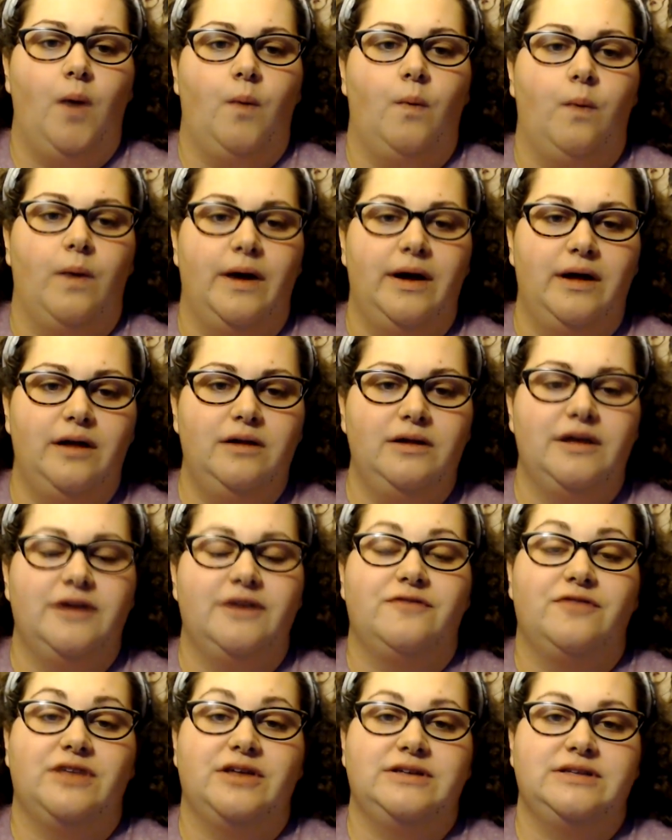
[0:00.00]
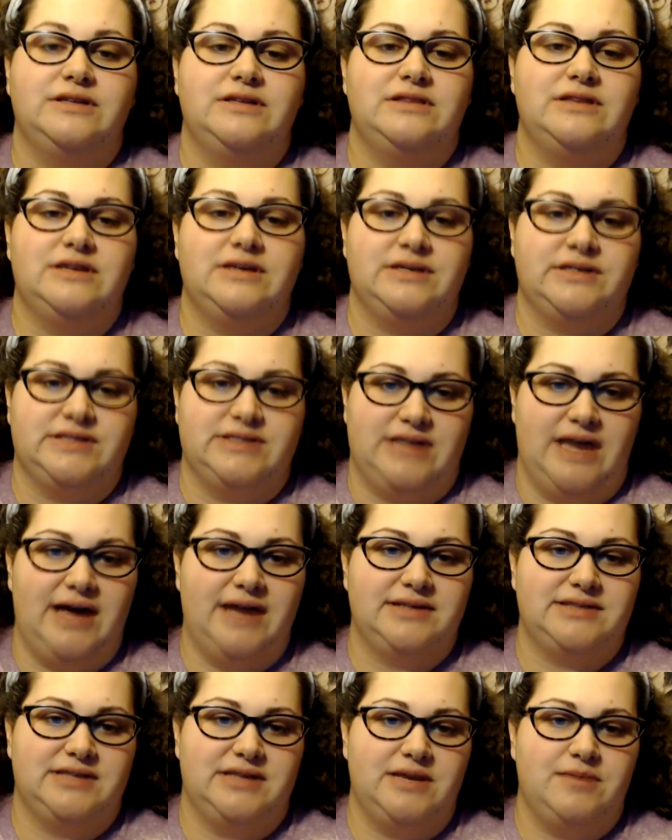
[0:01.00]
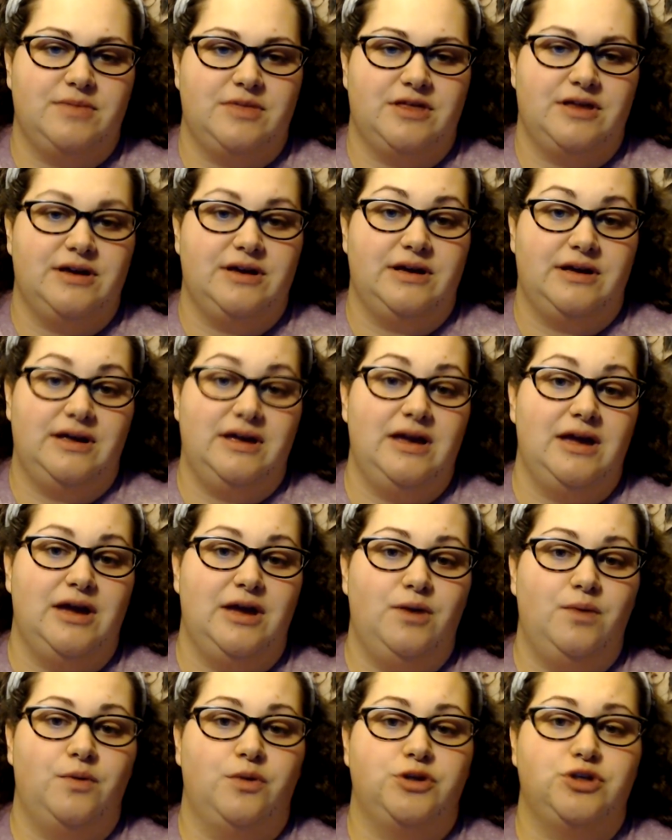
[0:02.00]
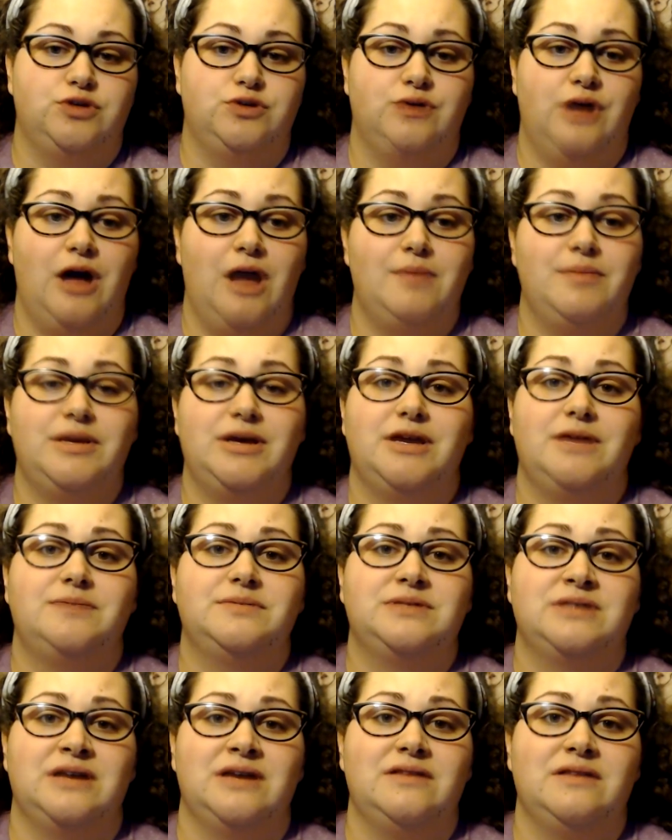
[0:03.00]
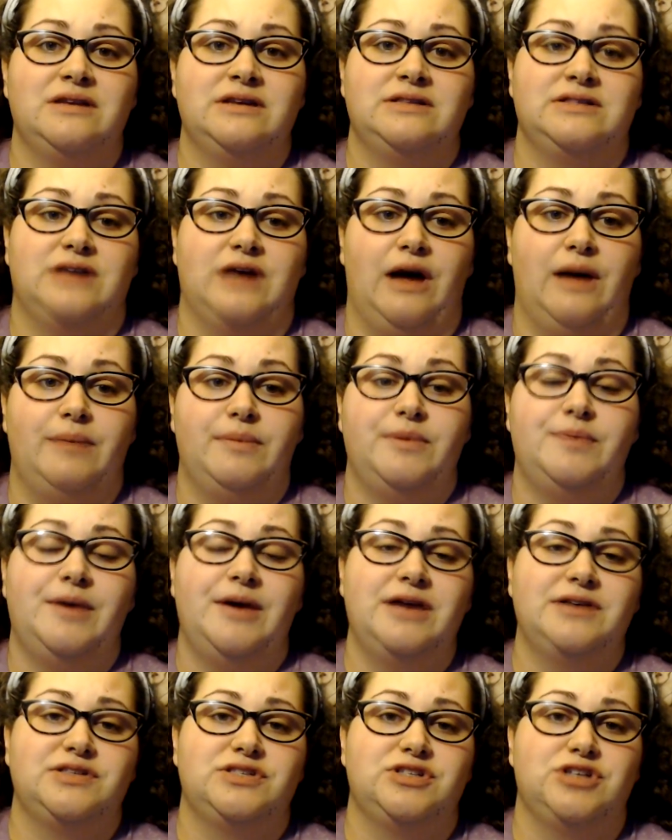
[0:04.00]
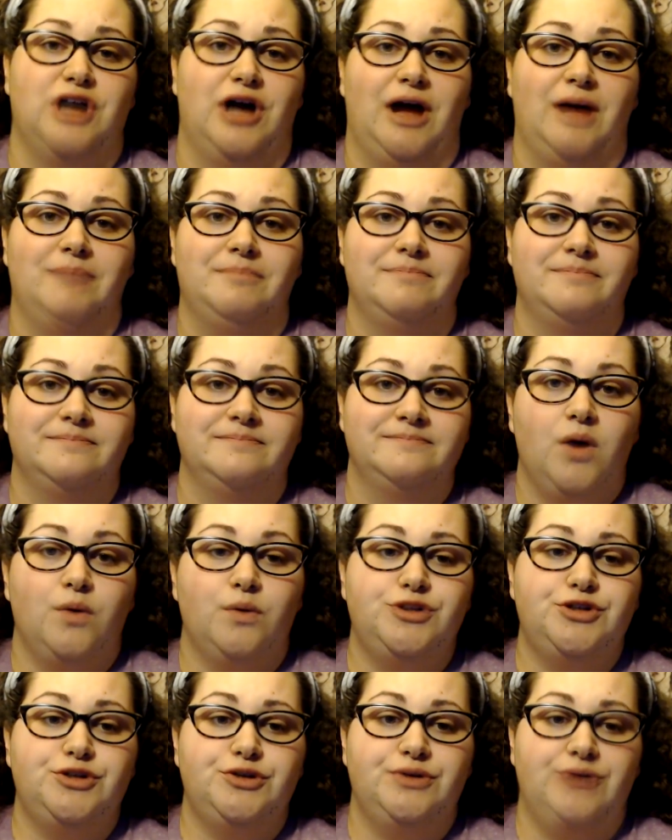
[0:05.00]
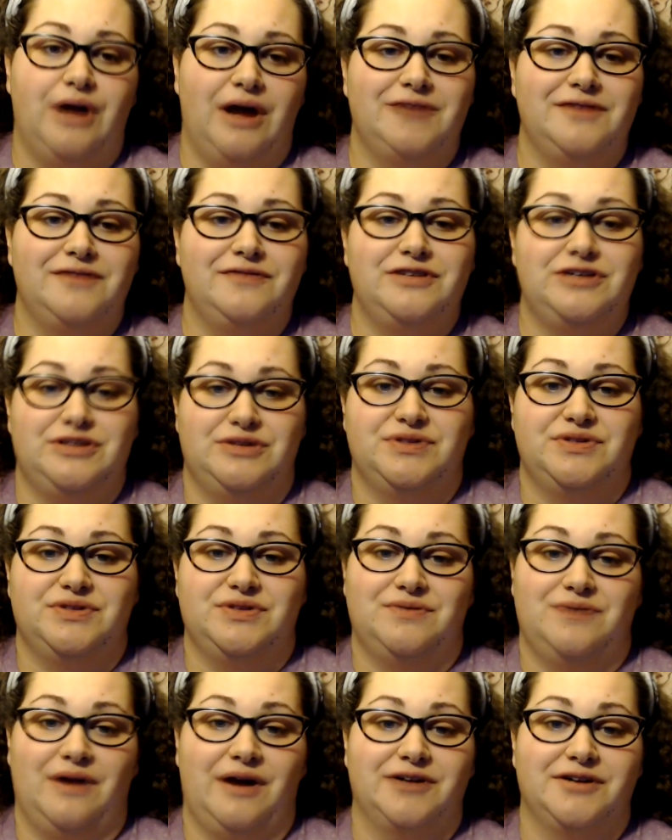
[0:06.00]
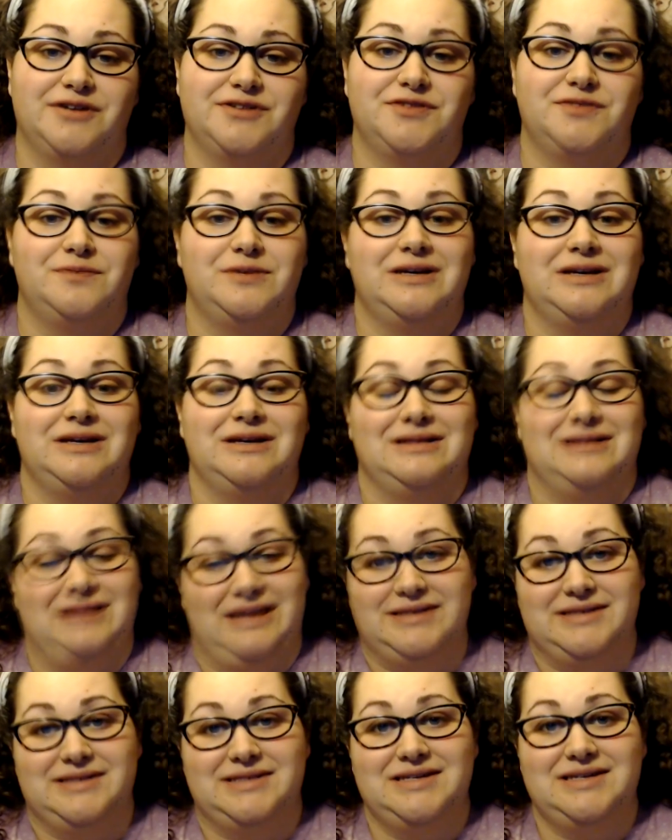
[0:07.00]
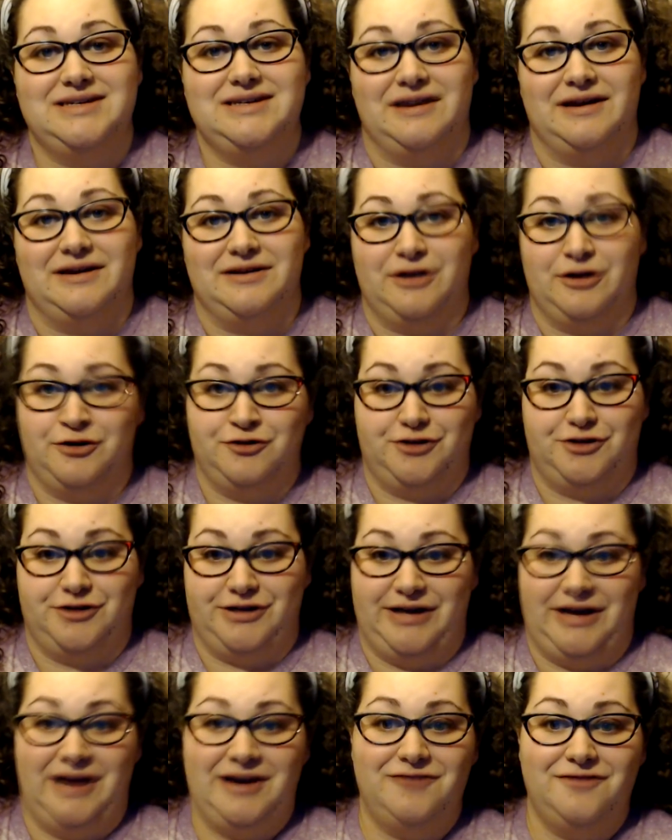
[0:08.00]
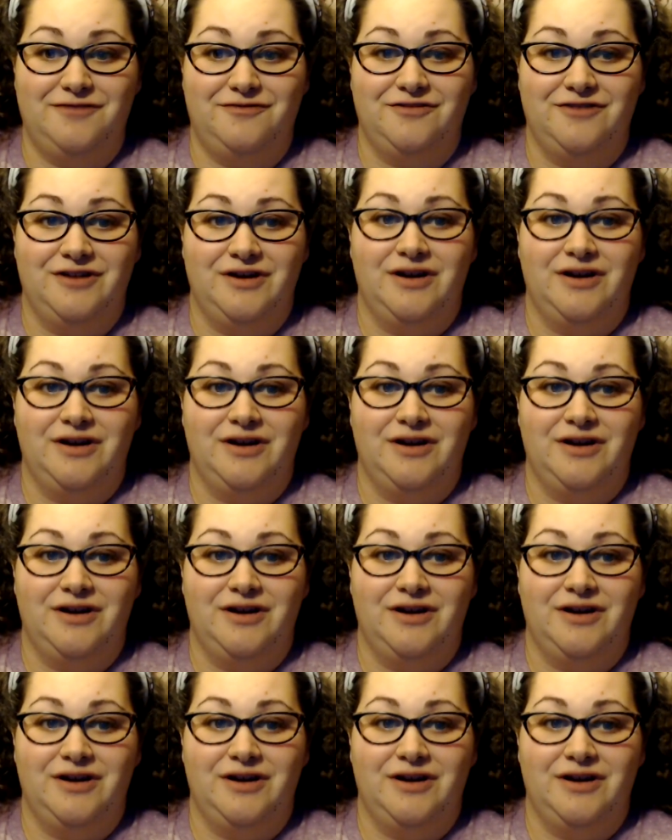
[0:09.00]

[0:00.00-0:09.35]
Well, if they did the exact same thing again, would you not be upset that it's a copy-paste job? Would you not have accused the writers of being lazy and uncreative?